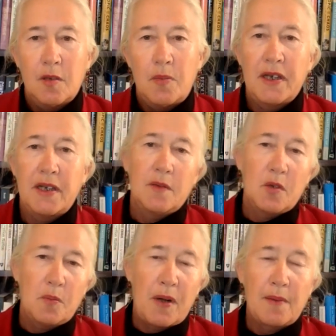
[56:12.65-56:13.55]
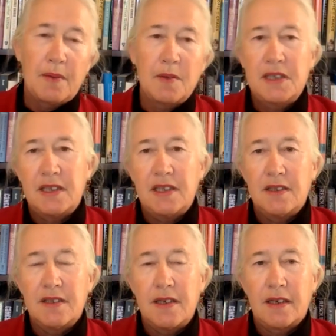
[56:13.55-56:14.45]
but it will probably be seen
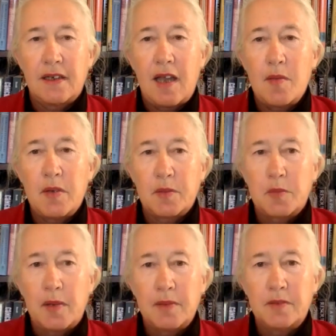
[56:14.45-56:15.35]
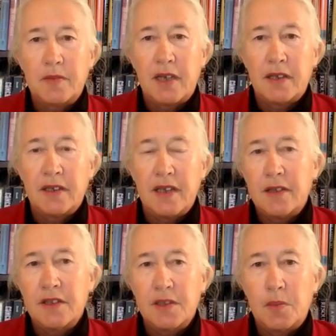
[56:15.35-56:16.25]
as an economic problem, not an
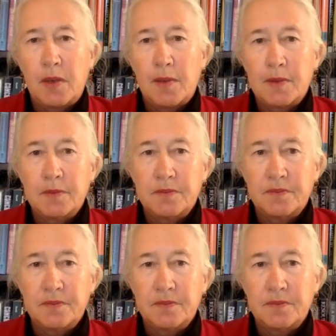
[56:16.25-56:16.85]
energy problem.